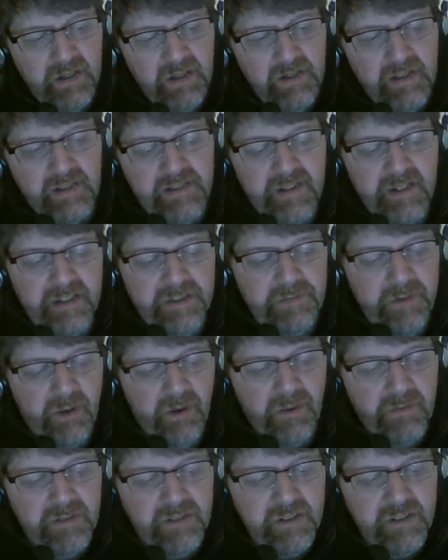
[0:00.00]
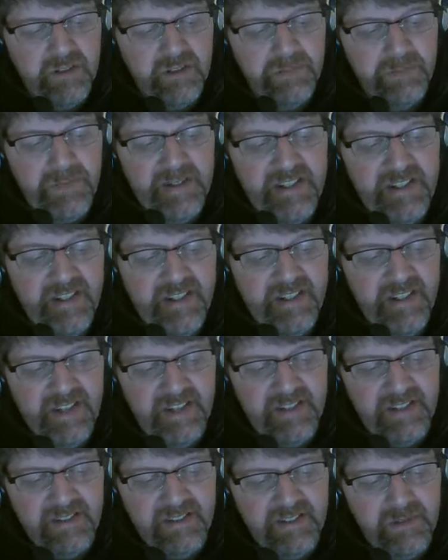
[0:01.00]
This next poem is called Spending
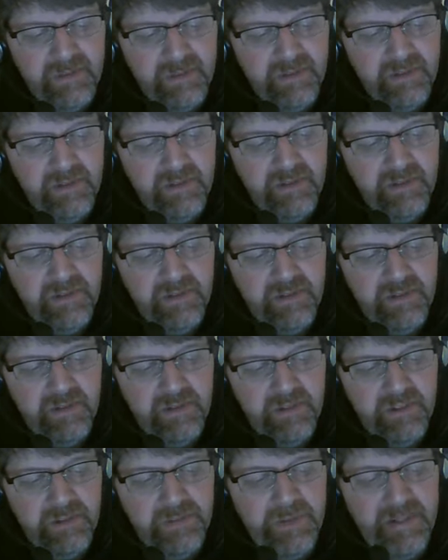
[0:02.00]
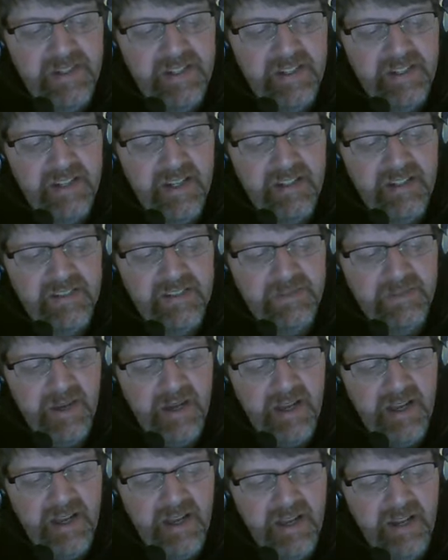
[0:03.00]
Days. Spending days in
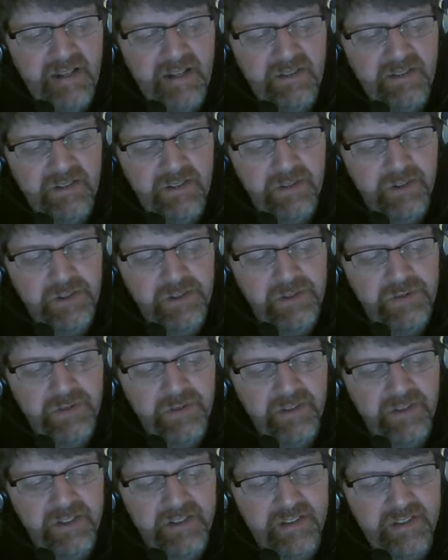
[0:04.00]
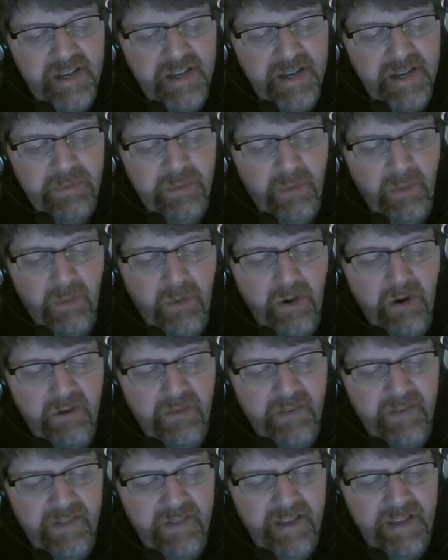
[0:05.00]
my head, searching for an escape, poring
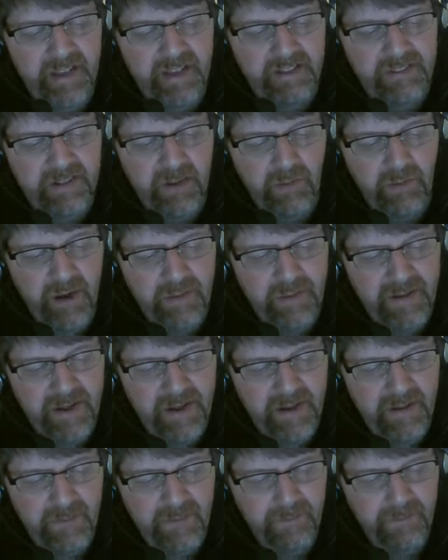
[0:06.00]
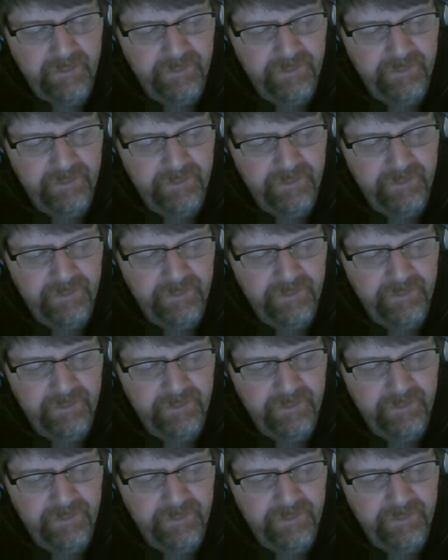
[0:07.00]
over things that weigh me down.